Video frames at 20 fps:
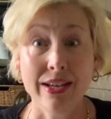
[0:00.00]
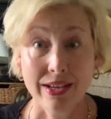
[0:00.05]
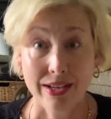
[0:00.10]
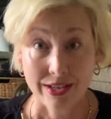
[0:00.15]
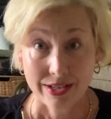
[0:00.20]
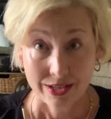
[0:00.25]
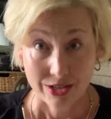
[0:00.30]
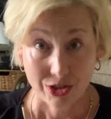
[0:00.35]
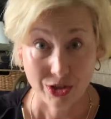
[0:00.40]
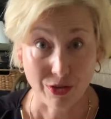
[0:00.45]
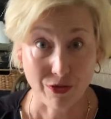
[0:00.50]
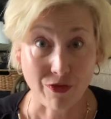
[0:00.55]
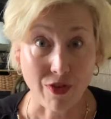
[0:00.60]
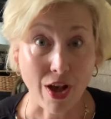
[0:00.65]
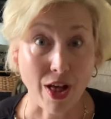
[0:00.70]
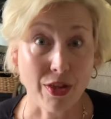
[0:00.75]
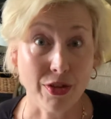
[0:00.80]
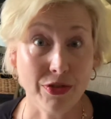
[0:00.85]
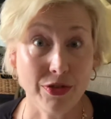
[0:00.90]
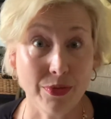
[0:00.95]
She
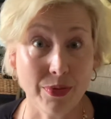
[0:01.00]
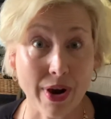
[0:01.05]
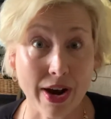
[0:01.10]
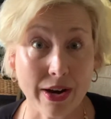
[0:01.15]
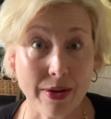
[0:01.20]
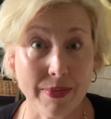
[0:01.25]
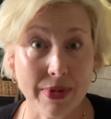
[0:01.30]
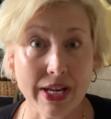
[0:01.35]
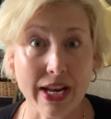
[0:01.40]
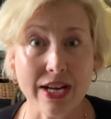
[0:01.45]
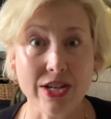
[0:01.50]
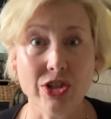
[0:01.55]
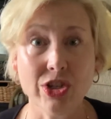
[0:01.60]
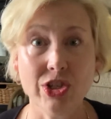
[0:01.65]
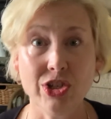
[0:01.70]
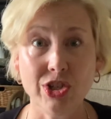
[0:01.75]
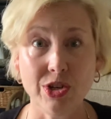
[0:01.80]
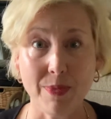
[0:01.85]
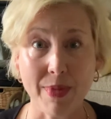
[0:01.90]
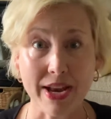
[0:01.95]
followed the recommendations.
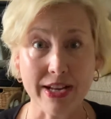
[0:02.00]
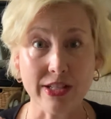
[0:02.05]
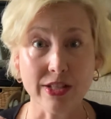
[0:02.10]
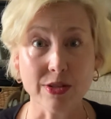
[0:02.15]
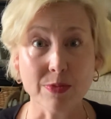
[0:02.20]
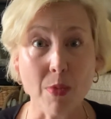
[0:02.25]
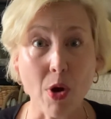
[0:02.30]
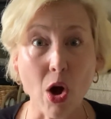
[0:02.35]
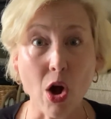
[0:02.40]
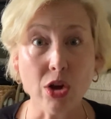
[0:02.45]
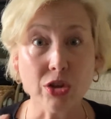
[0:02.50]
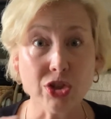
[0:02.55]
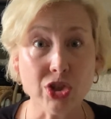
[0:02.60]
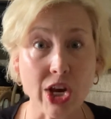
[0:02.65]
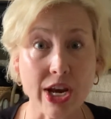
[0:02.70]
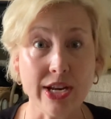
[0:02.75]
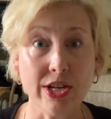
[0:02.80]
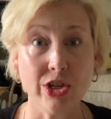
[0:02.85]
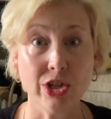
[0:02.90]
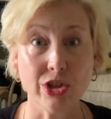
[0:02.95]
She made small
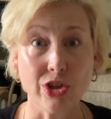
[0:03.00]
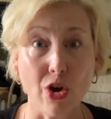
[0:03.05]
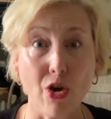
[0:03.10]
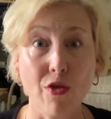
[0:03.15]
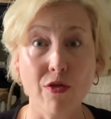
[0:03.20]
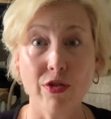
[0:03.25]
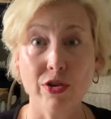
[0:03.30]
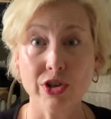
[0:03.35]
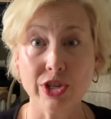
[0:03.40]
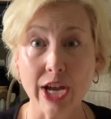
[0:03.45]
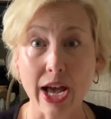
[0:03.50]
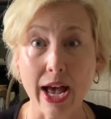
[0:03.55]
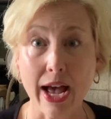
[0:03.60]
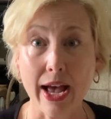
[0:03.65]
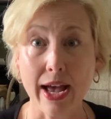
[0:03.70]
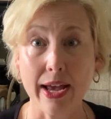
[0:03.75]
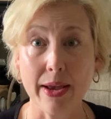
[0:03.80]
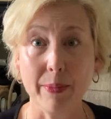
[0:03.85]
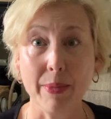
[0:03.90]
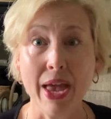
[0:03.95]
changes over
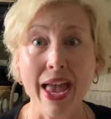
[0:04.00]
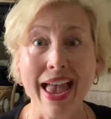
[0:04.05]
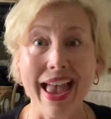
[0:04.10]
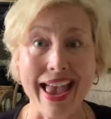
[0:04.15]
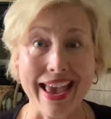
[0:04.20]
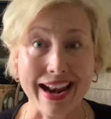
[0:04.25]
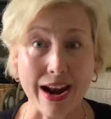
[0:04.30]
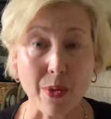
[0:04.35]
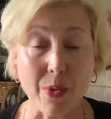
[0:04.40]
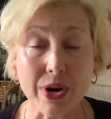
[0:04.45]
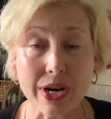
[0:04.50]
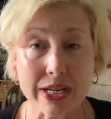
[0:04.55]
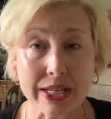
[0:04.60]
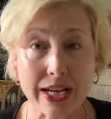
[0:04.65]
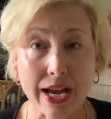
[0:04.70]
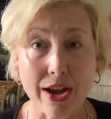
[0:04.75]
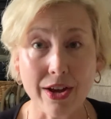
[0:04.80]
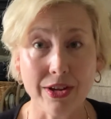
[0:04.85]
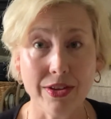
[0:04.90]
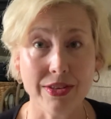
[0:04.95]
time. And I want to
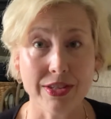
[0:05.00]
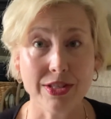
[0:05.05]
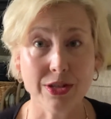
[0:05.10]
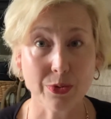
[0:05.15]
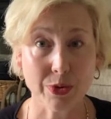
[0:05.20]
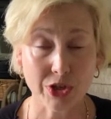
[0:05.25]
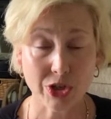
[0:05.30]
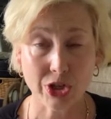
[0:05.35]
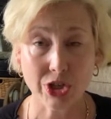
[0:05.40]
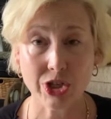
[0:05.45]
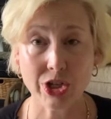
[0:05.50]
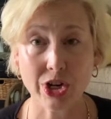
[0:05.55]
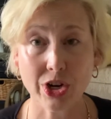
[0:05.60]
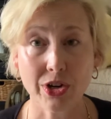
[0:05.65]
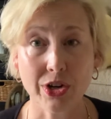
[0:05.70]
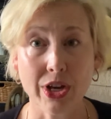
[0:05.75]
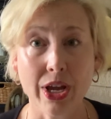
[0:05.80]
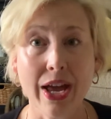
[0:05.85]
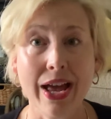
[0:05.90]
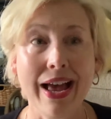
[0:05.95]
tell you, this is what she
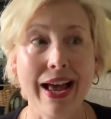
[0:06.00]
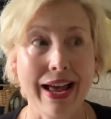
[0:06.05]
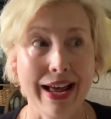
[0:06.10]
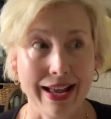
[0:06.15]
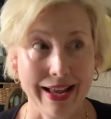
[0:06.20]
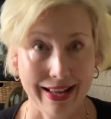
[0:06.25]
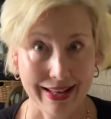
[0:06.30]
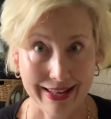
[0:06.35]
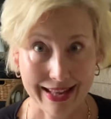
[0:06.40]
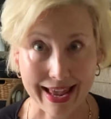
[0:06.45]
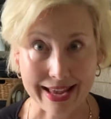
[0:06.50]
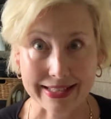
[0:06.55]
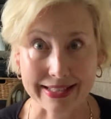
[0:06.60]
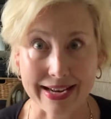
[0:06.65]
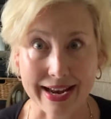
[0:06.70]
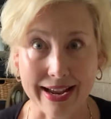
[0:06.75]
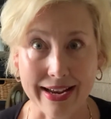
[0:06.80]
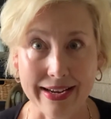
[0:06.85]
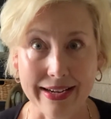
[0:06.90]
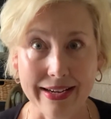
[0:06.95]
shared last
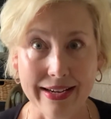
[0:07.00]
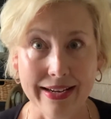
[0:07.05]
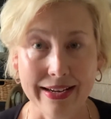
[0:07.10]
night.